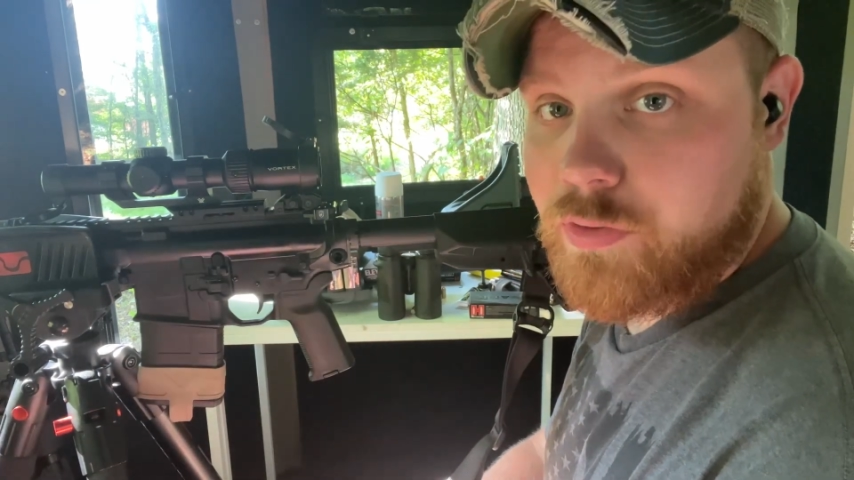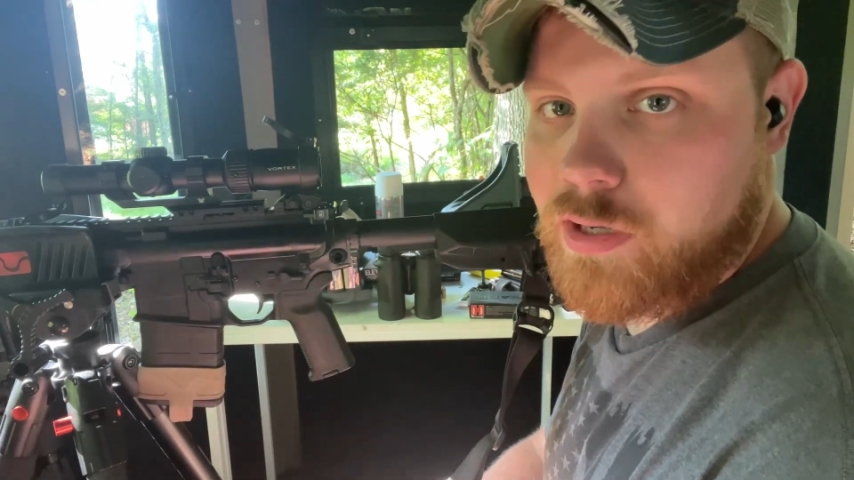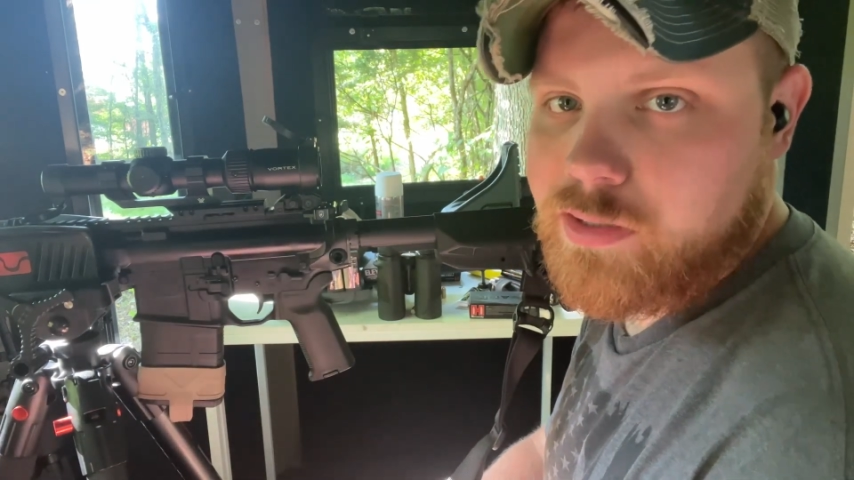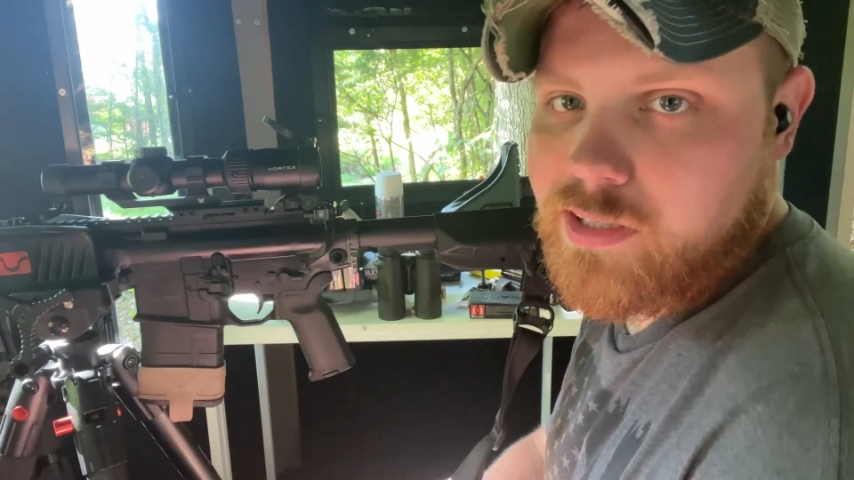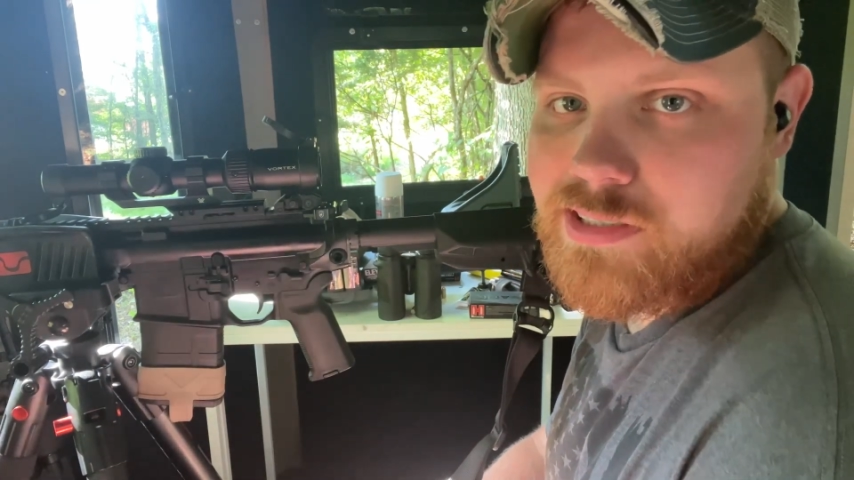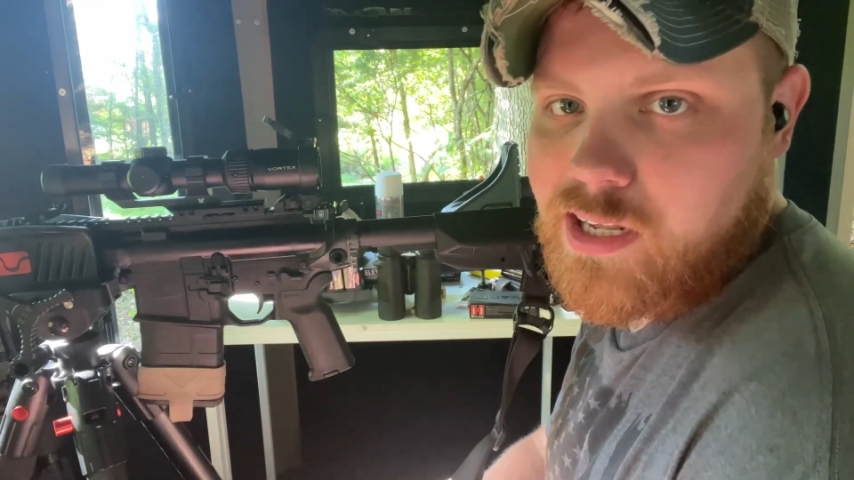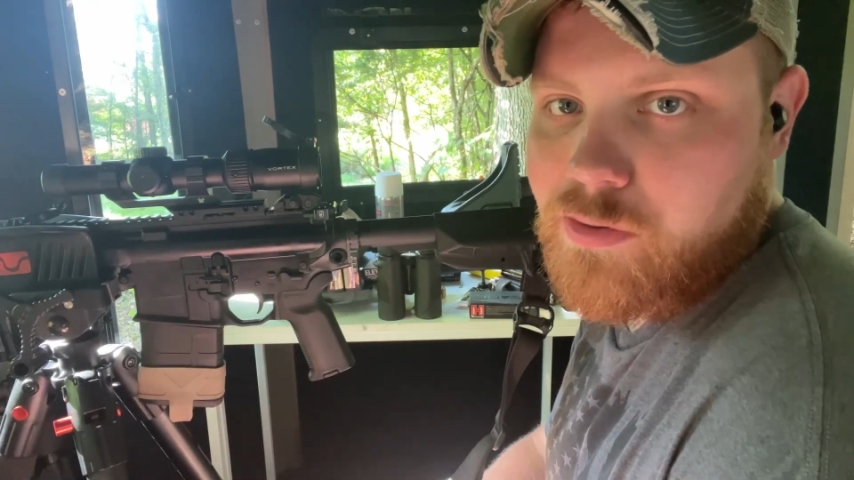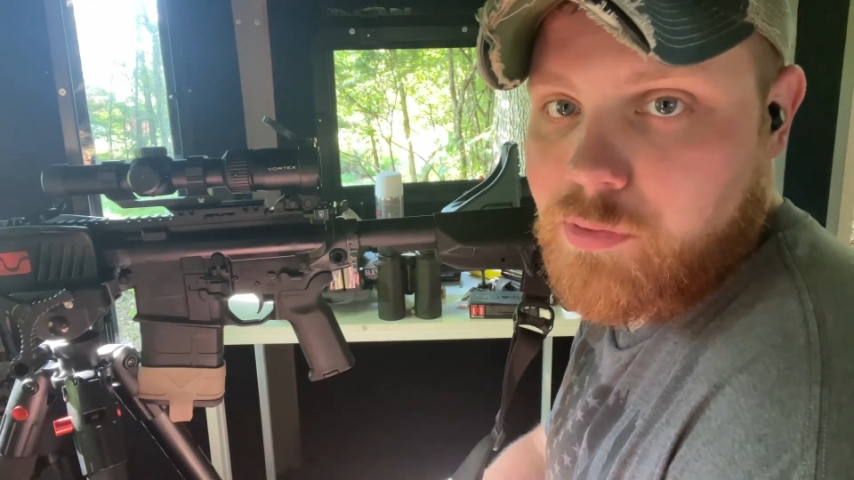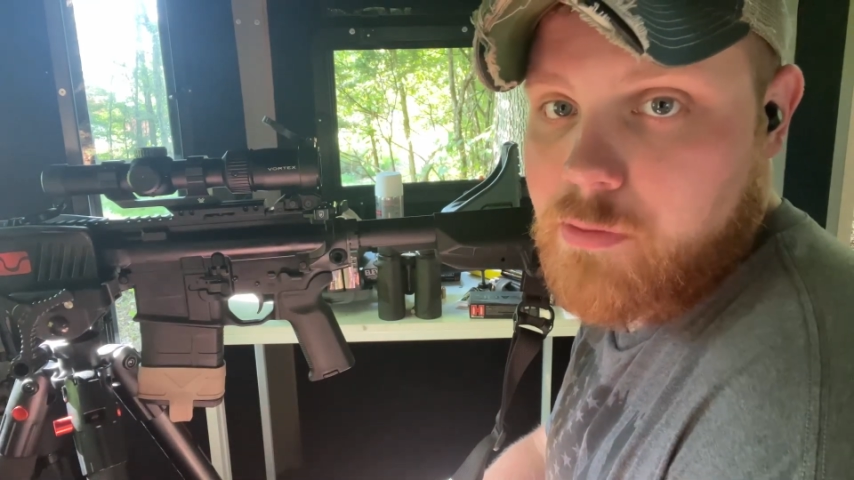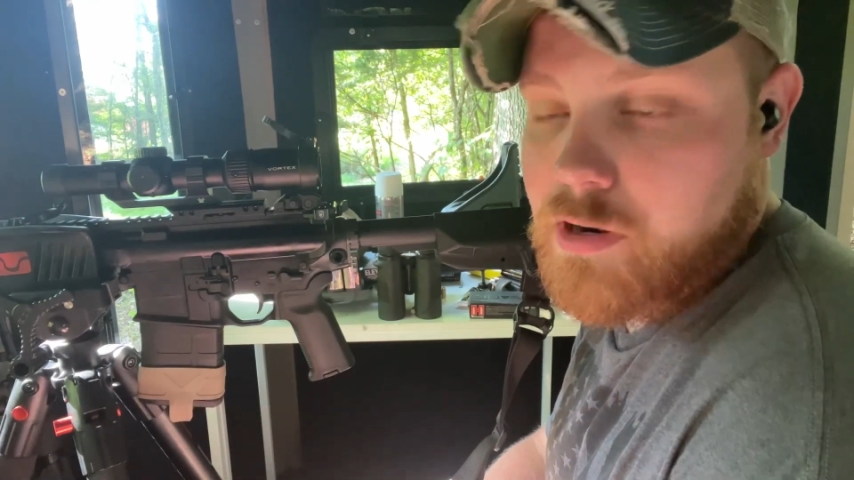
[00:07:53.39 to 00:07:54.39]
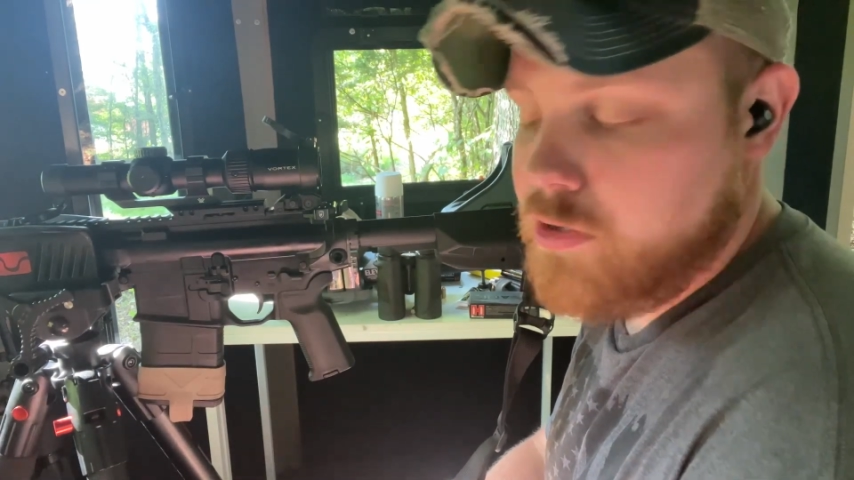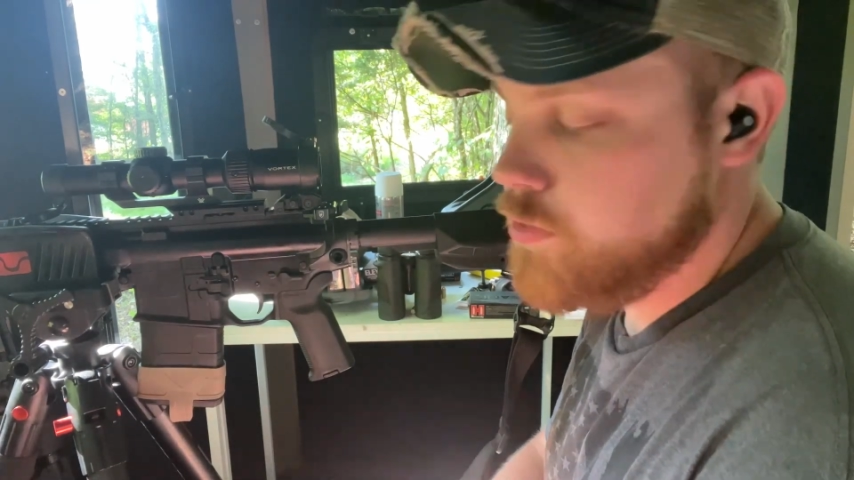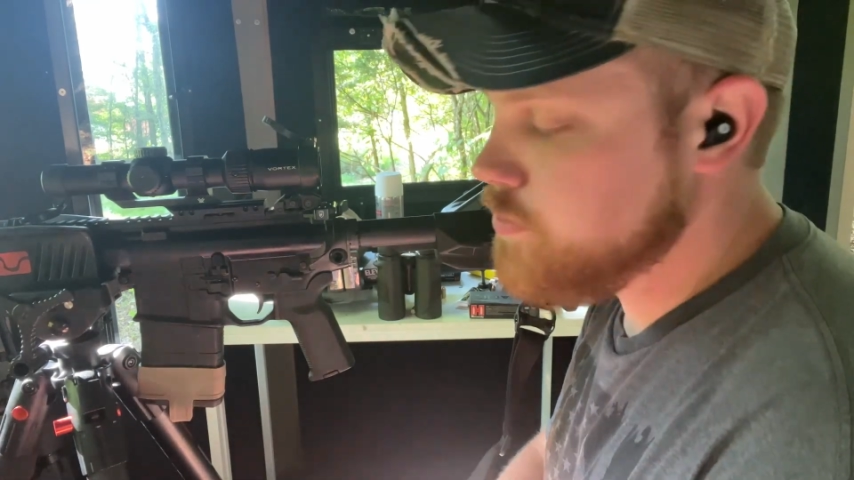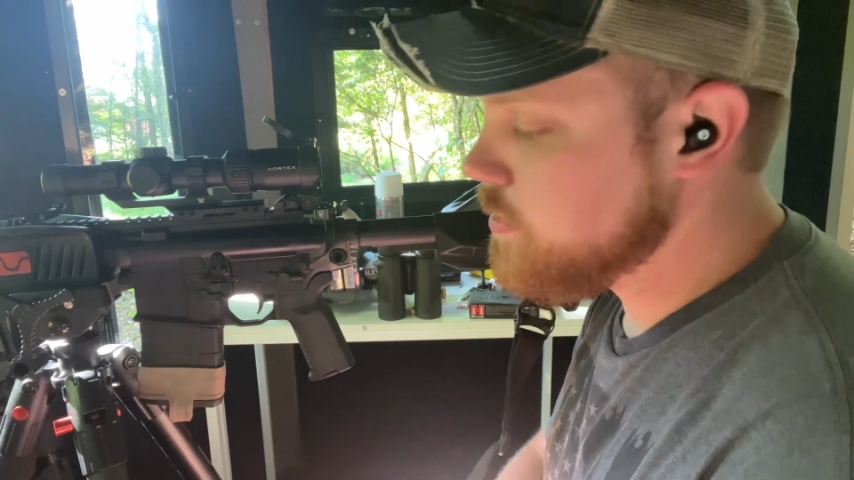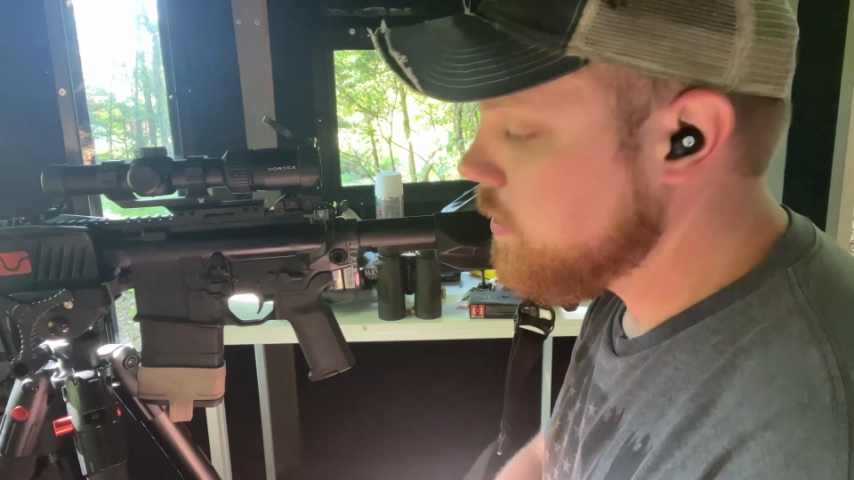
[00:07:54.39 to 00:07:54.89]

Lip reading: hunting. That's kind of the primary use.